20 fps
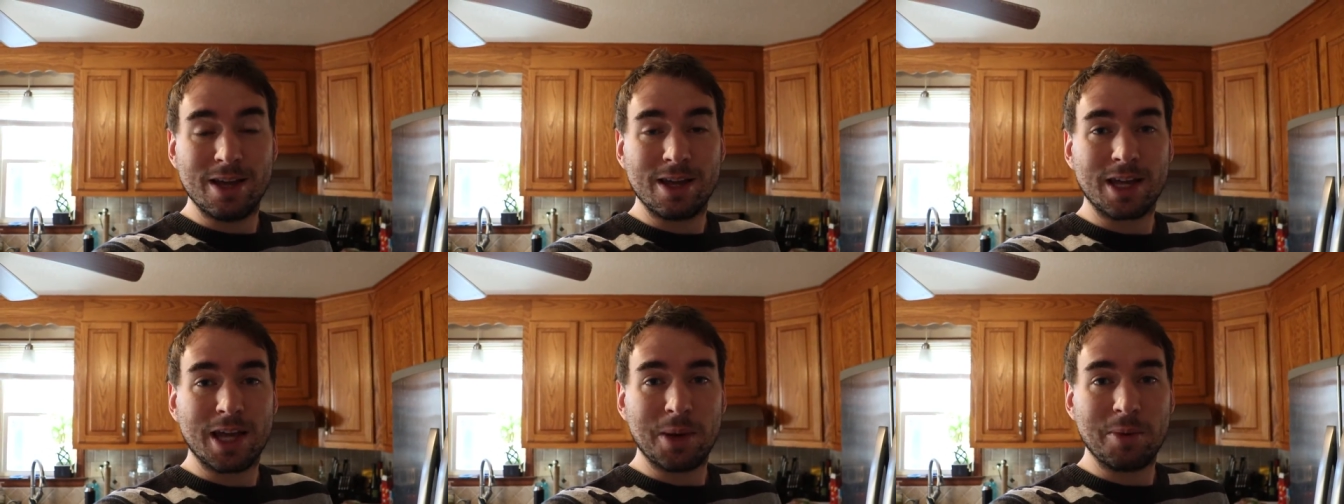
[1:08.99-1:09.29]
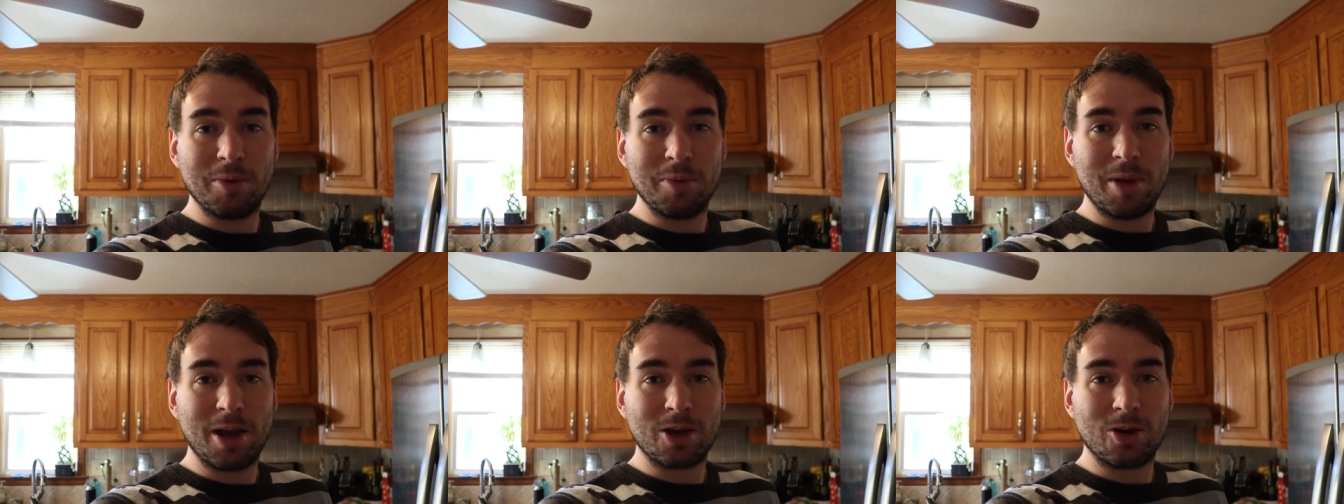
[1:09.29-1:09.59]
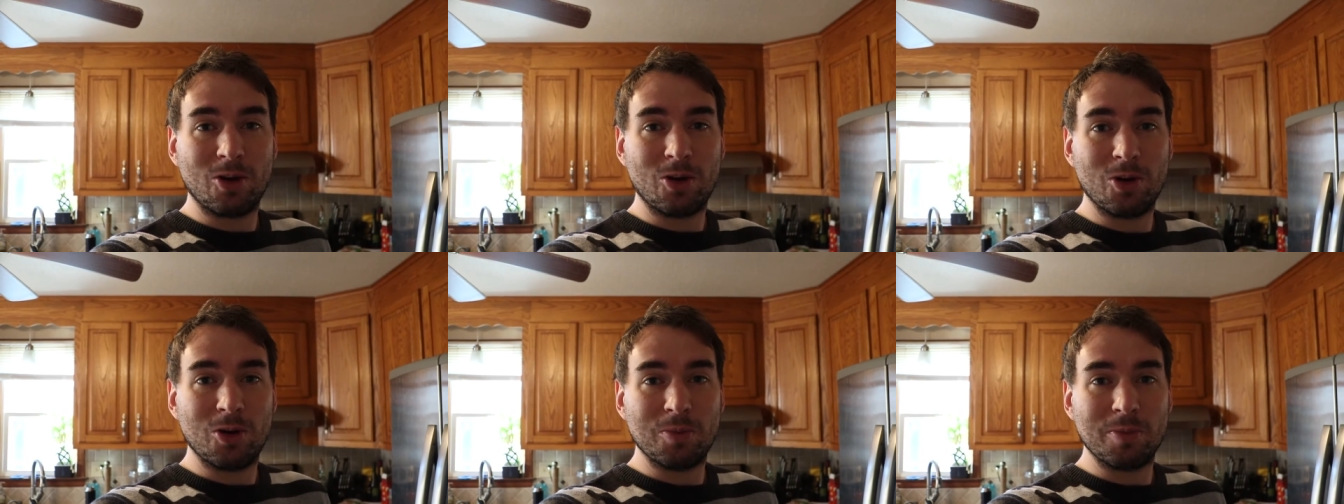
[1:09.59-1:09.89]
coming back
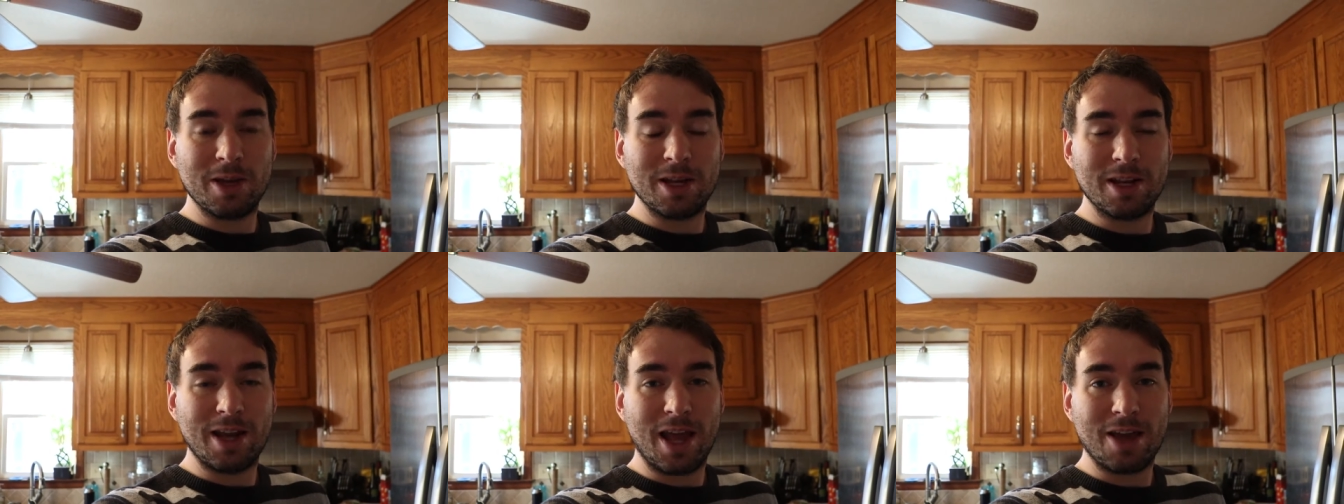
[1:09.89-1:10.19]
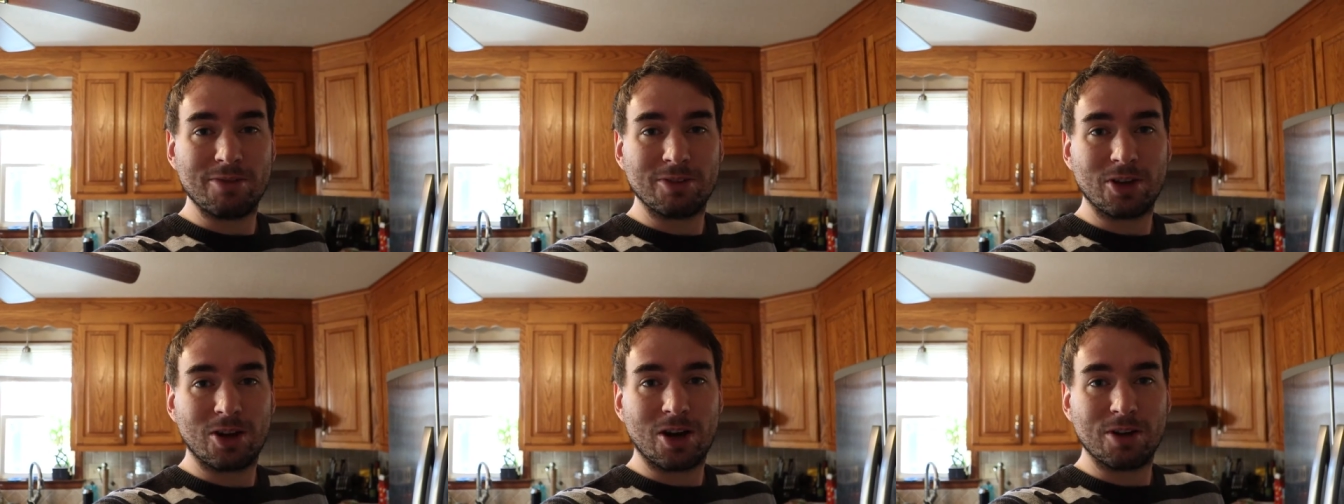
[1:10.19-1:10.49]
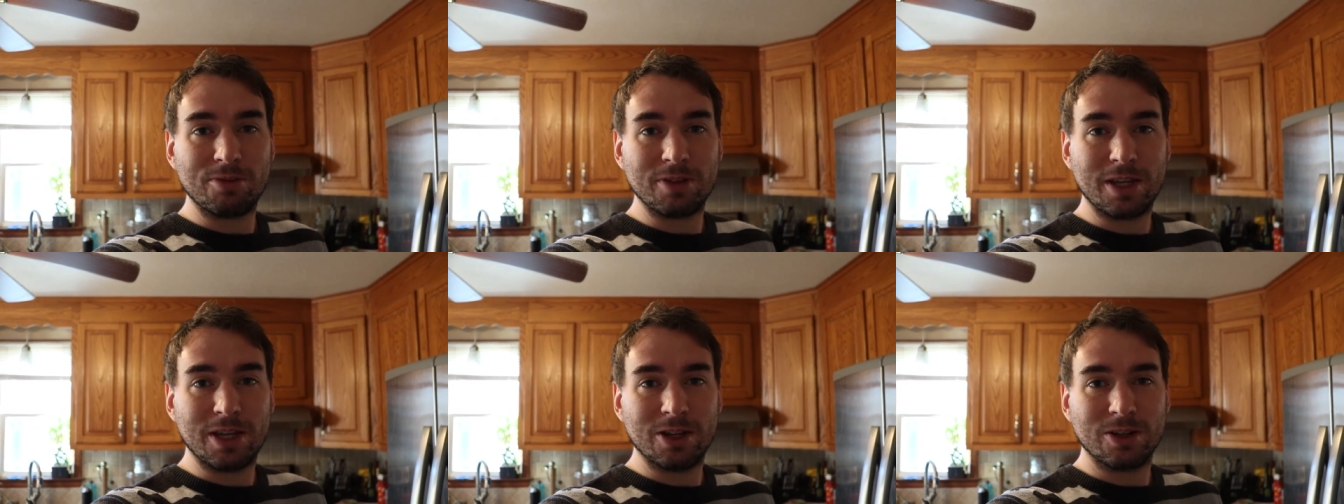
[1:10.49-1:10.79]
home and having
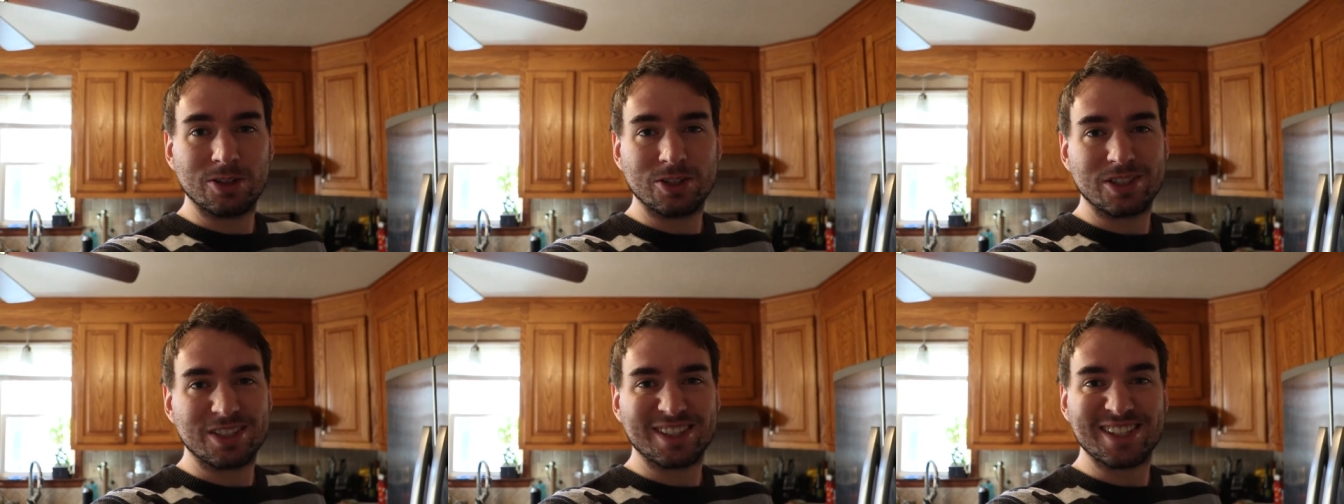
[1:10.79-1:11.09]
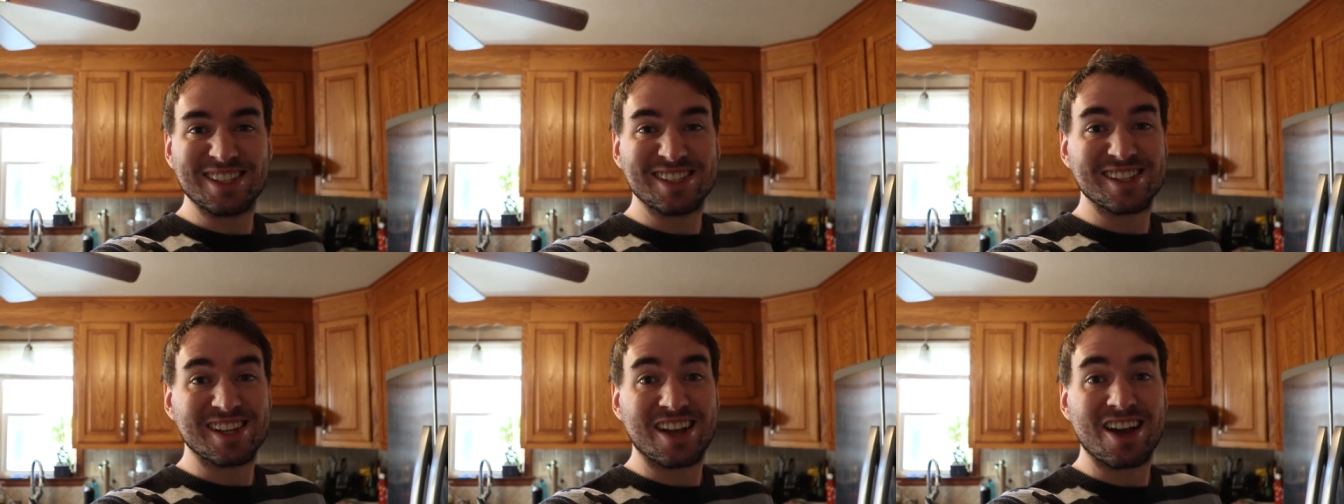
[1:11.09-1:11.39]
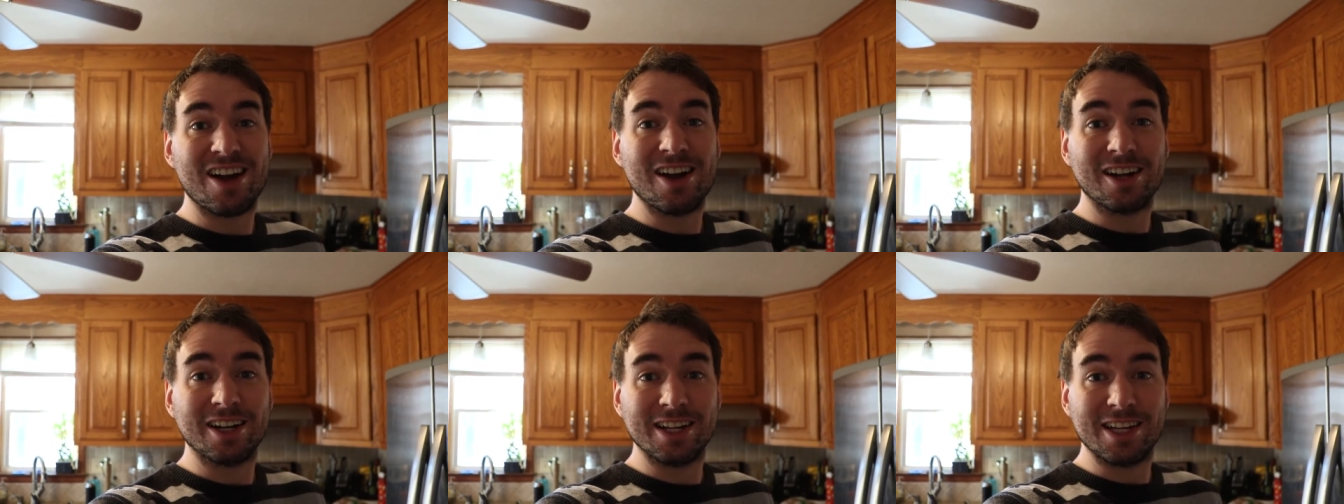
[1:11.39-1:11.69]
coffee here just doesn't
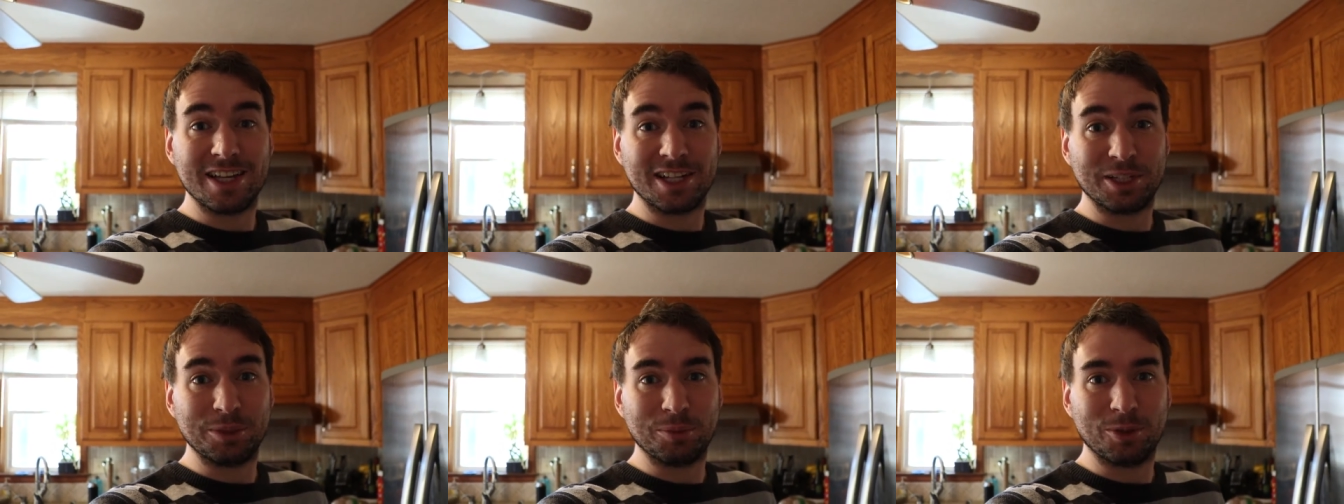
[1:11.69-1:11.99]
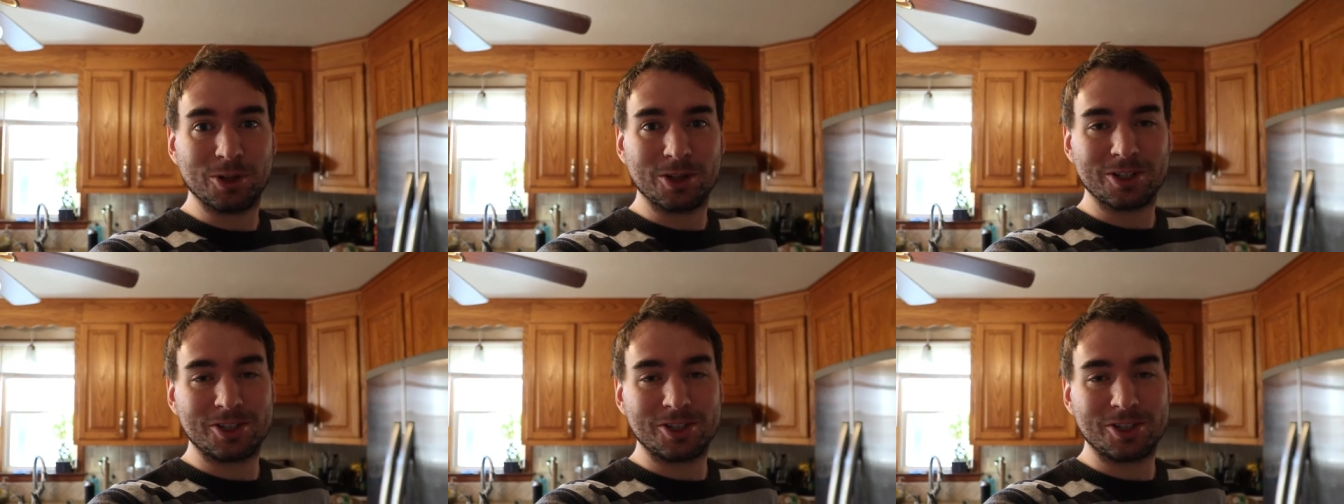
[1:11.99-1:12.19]
cut it anymore.